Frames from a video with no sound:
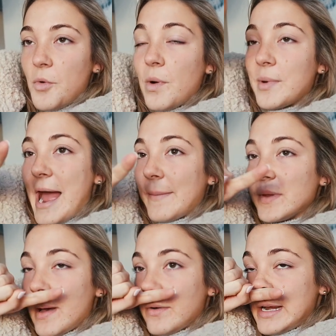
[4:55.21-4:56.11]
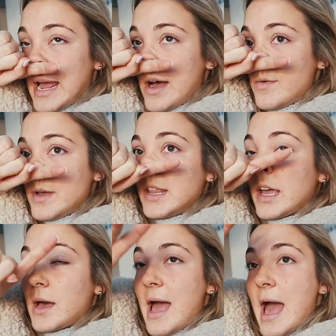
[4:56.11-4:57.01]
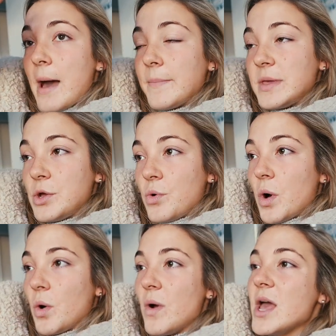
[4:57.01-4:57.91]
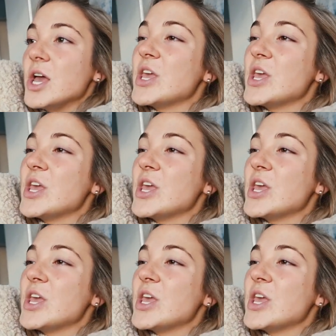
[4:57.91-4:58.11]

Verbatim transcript: what we're happy about right now and like a happy quote.